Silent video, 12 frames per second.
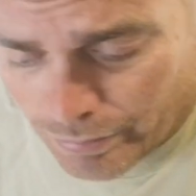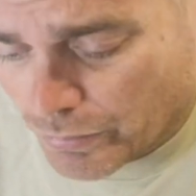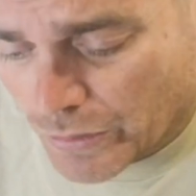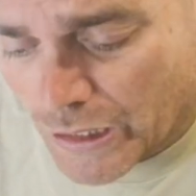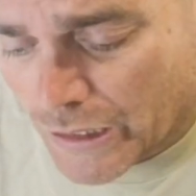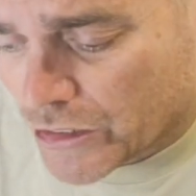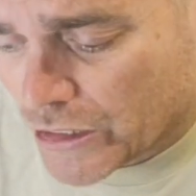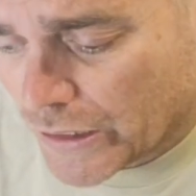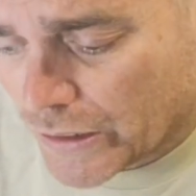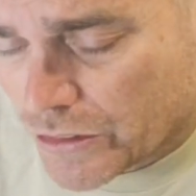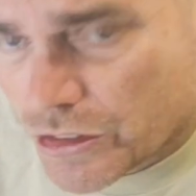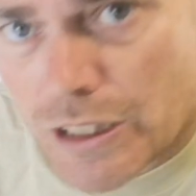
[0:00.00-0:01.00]

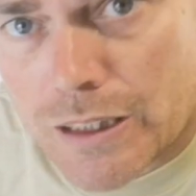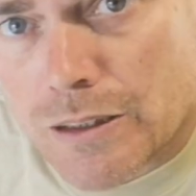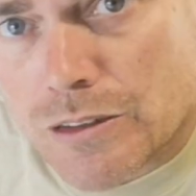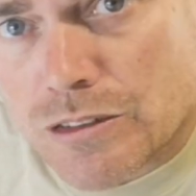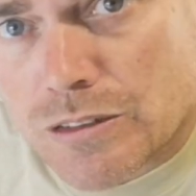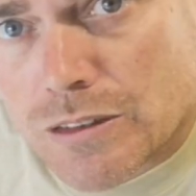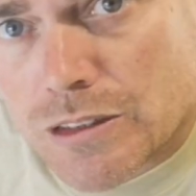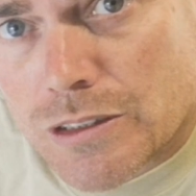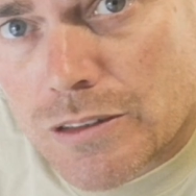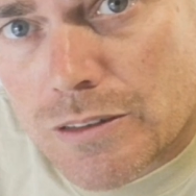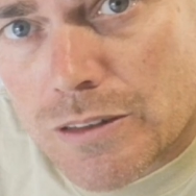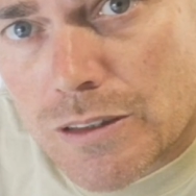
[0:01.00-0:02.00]
check those
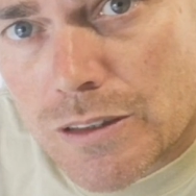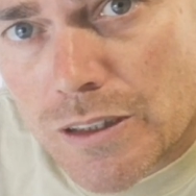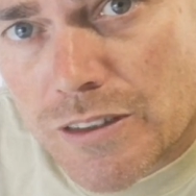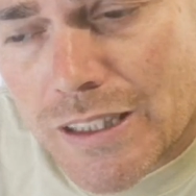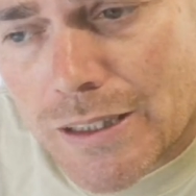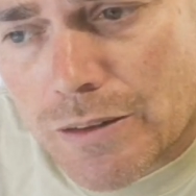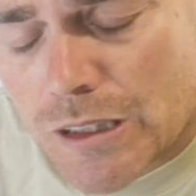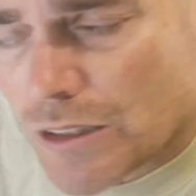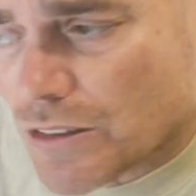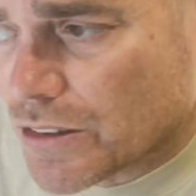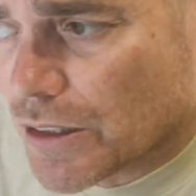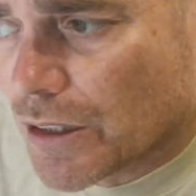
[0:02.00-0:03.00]
guys out
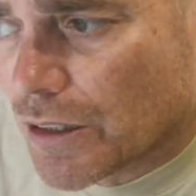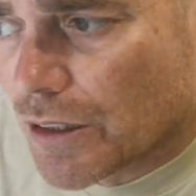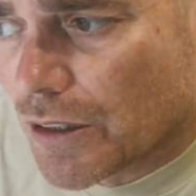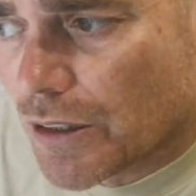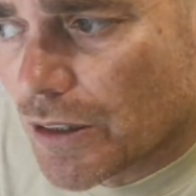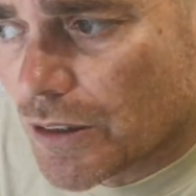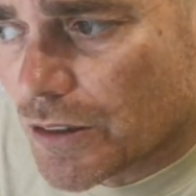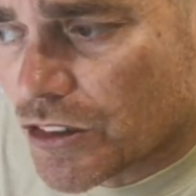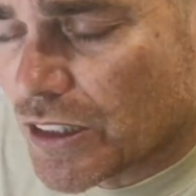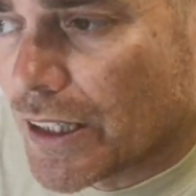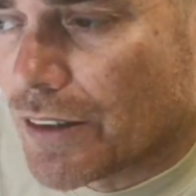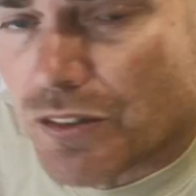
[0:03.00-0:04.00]
because
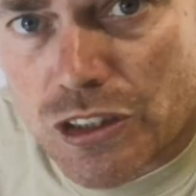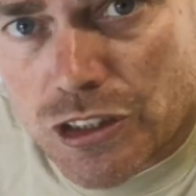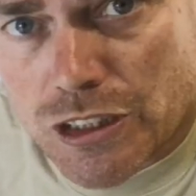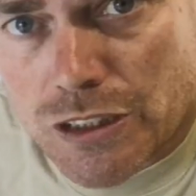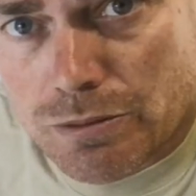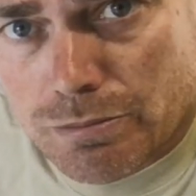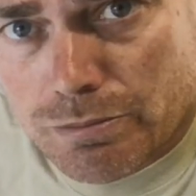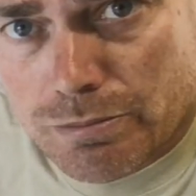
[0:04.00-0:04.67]
TA fishing